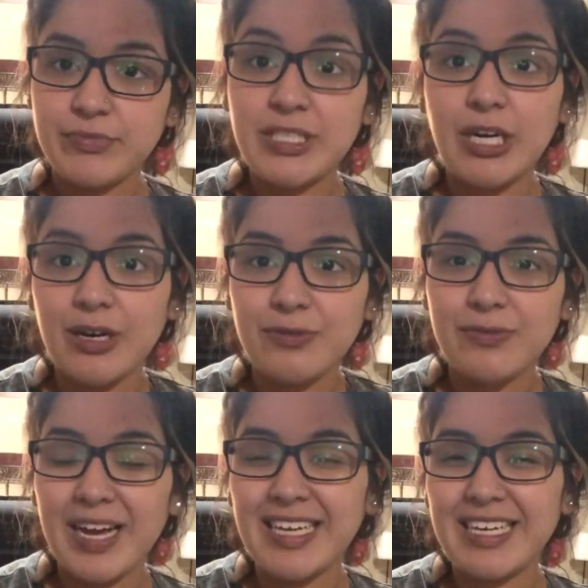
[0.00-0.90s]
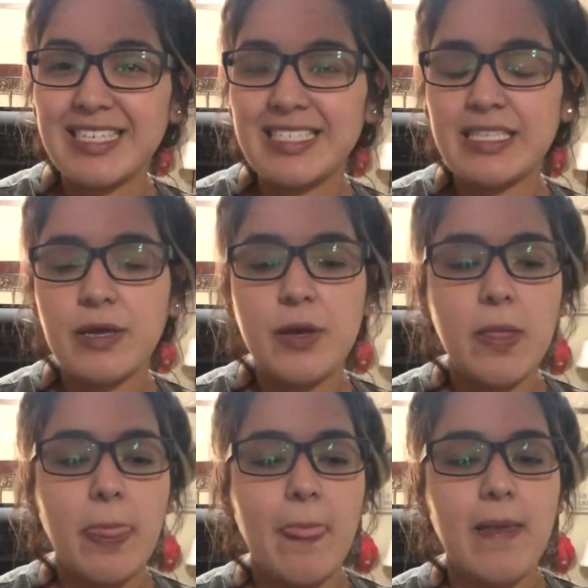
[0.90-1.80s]
tough, I guess.
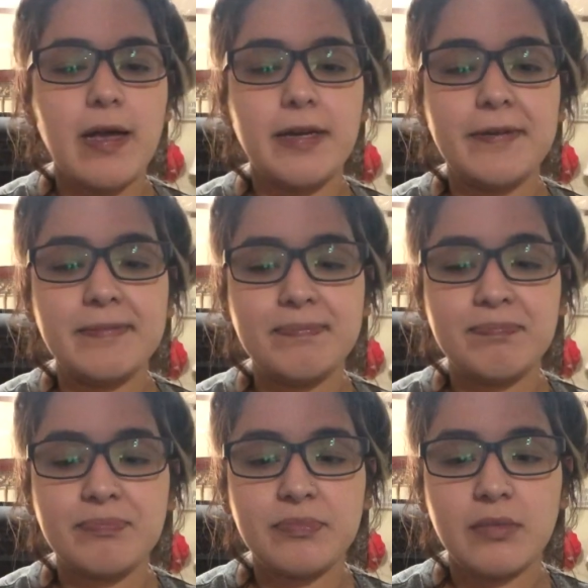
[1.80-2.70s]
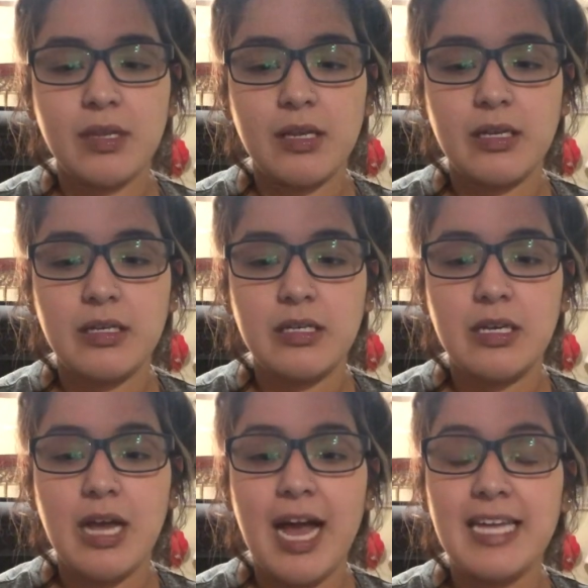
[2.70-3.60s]
Um,
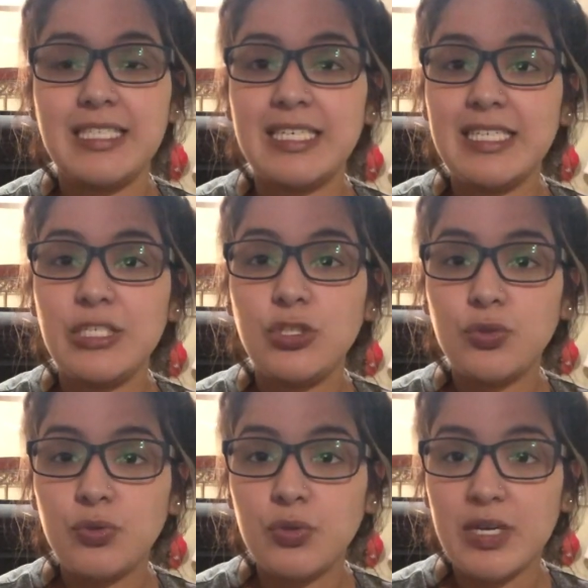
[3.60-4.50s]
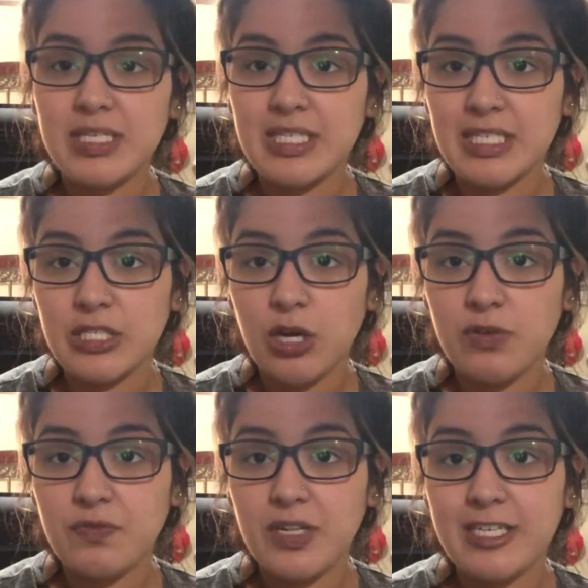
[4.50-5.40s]
I did do a sea
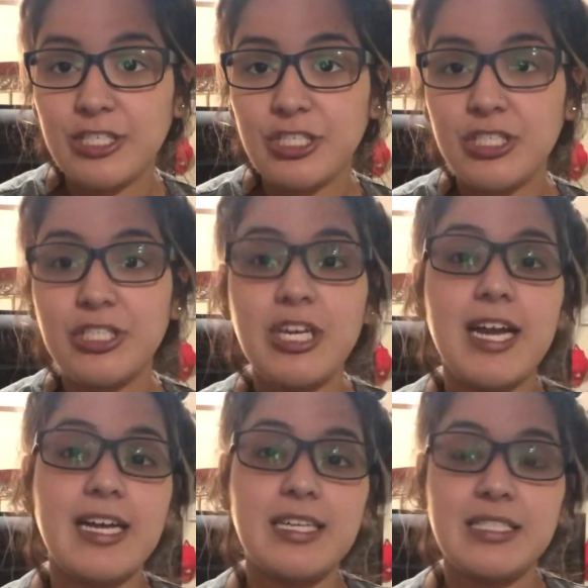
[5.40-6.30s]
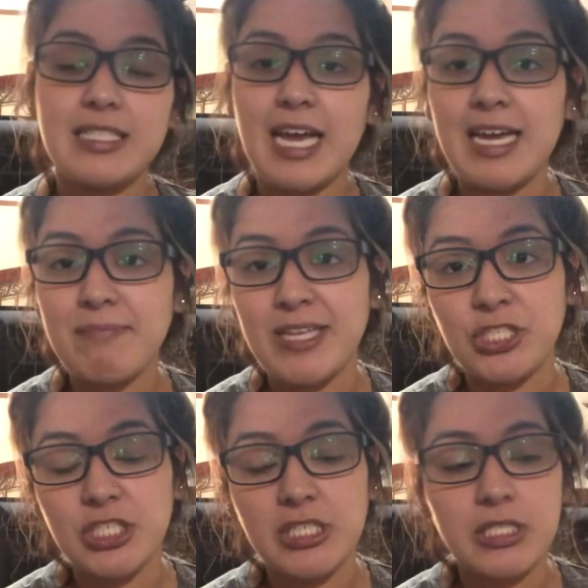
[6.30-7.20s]
salt flush as I
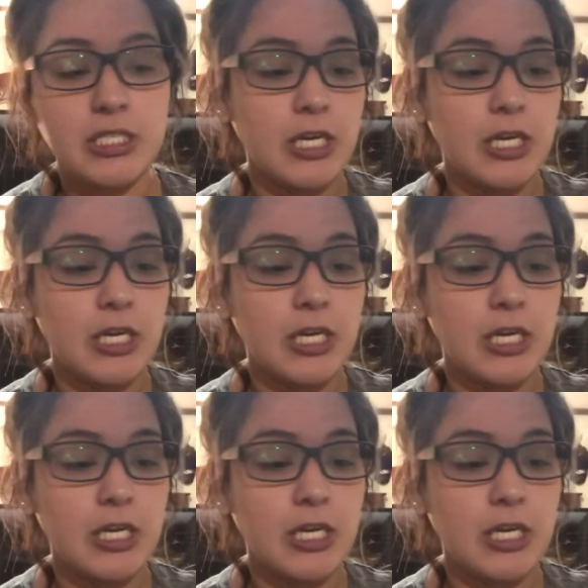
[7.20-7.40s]
mentioned.